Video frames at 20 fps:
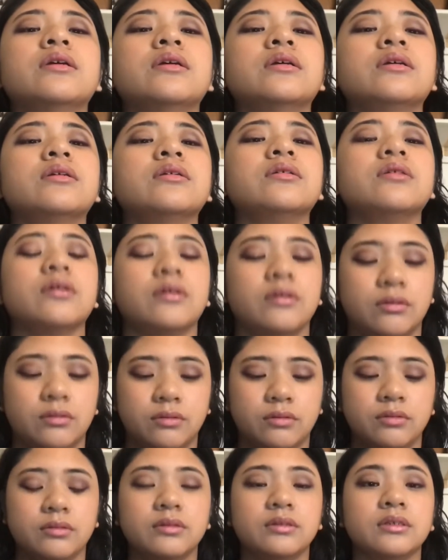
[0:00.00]
So
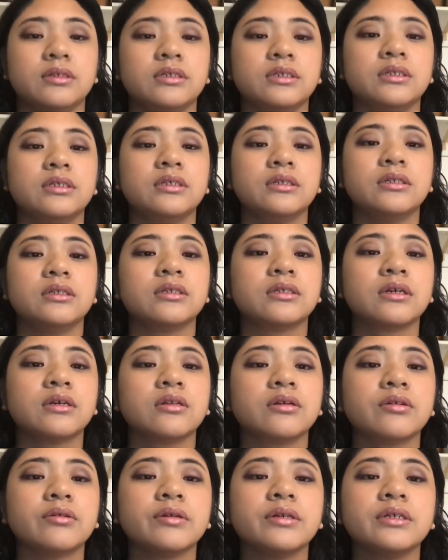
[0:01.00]
this is the
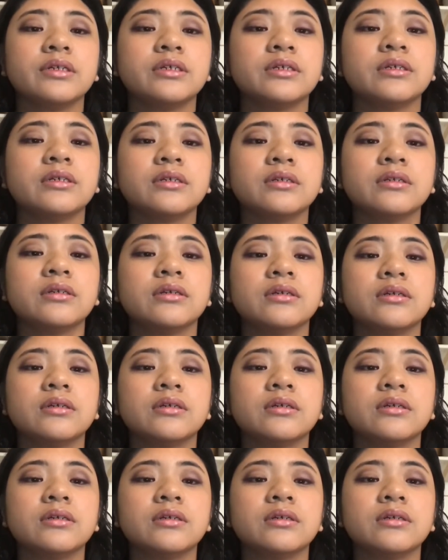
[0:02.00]
discoloration.